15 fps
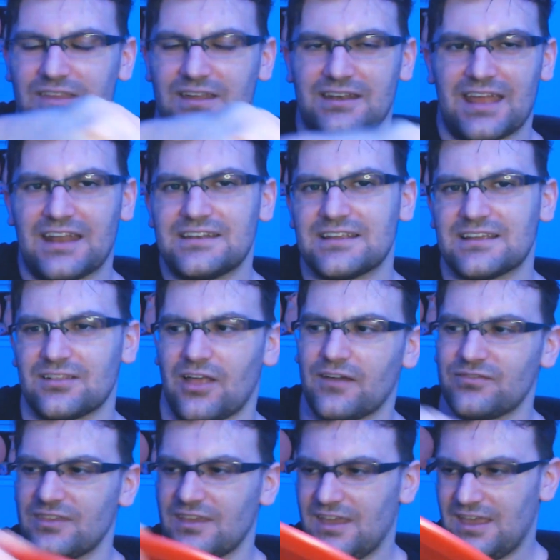ending
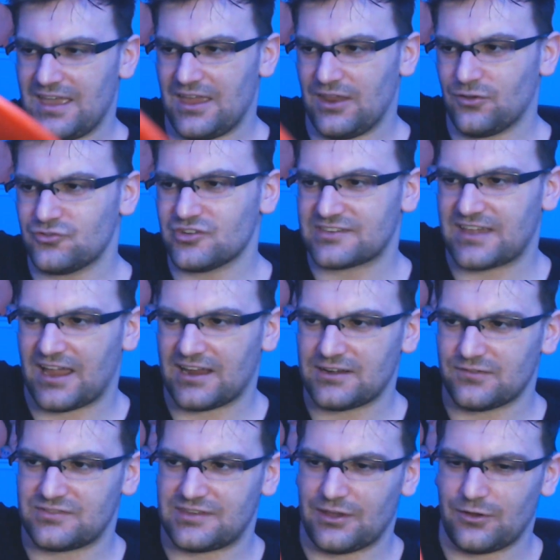left, it'll just kind
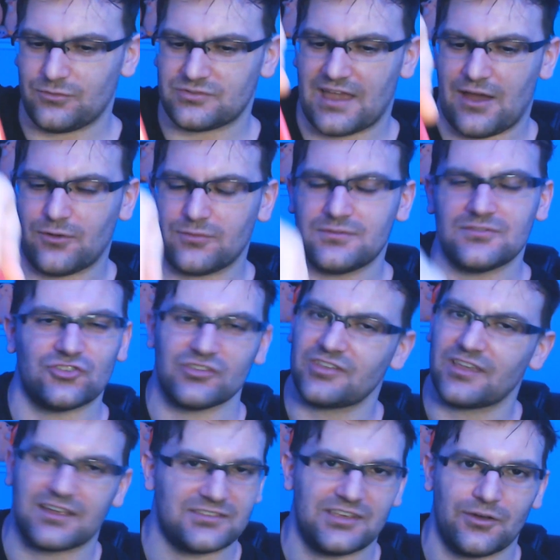of tilt down just
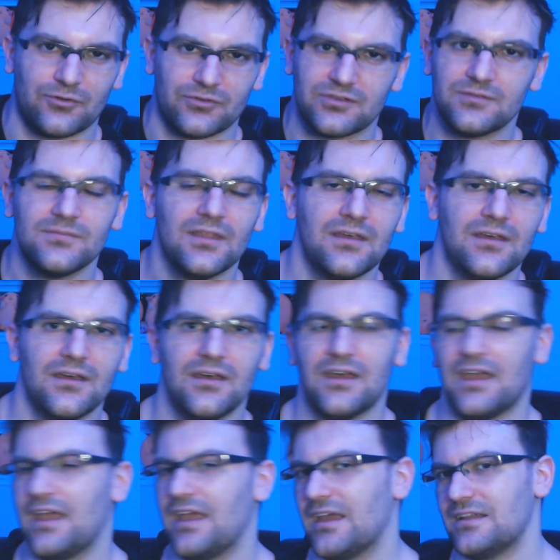like a tilt.
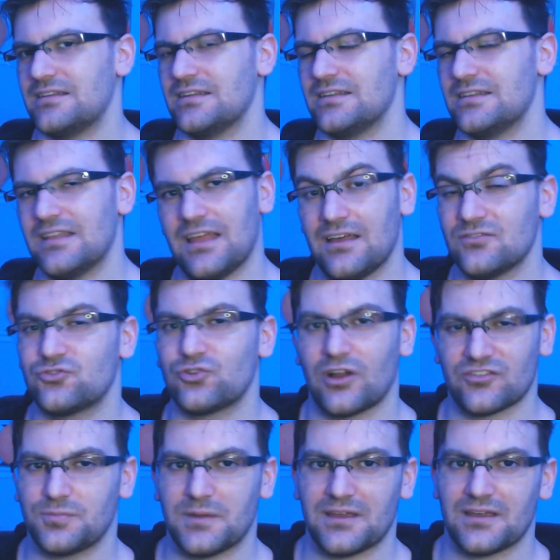And
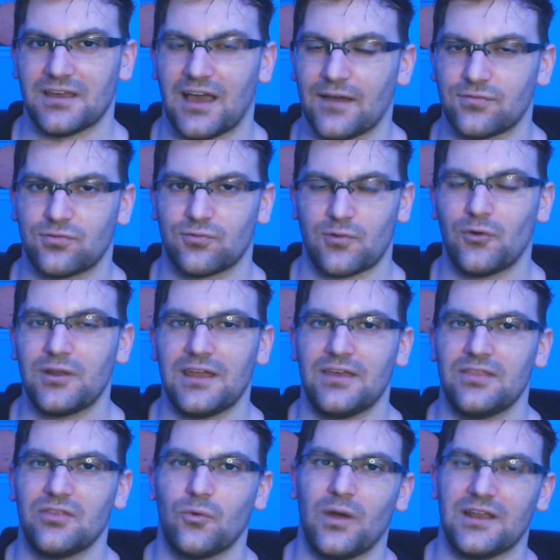trust me, I've thrown it in
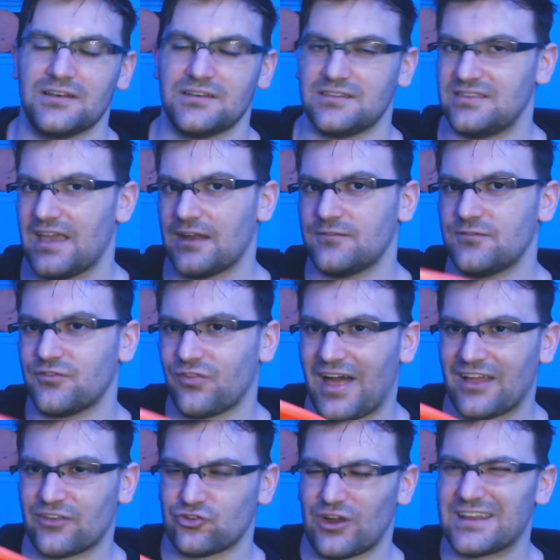the wind dead
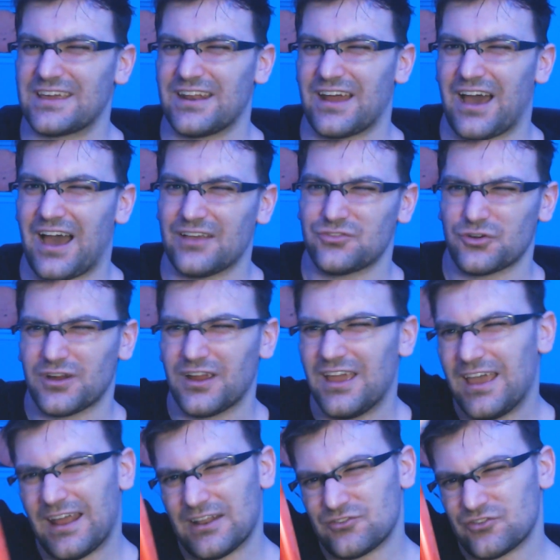flat trying to get a hyzer
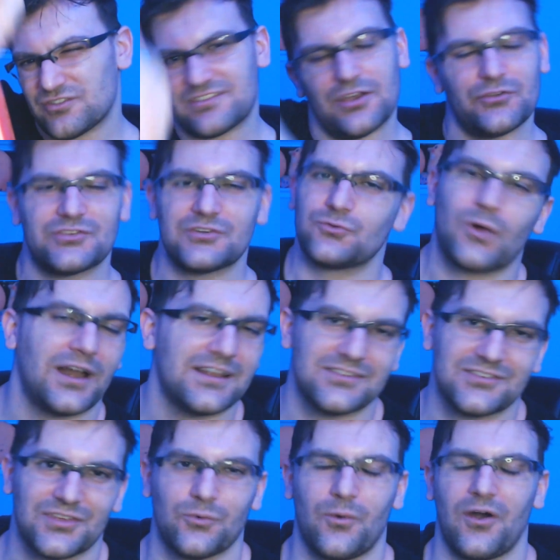and just tilted right
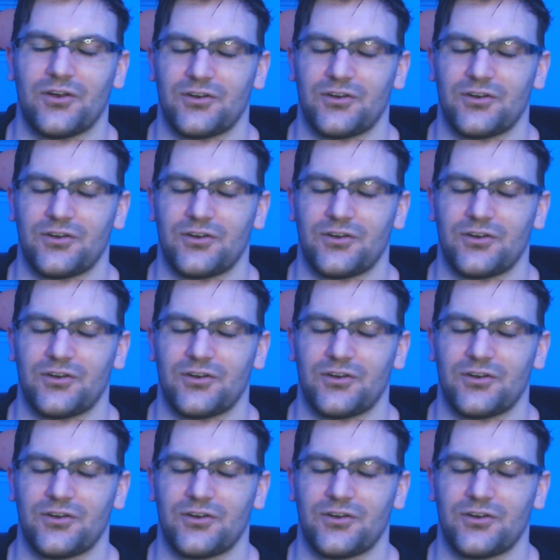into the water.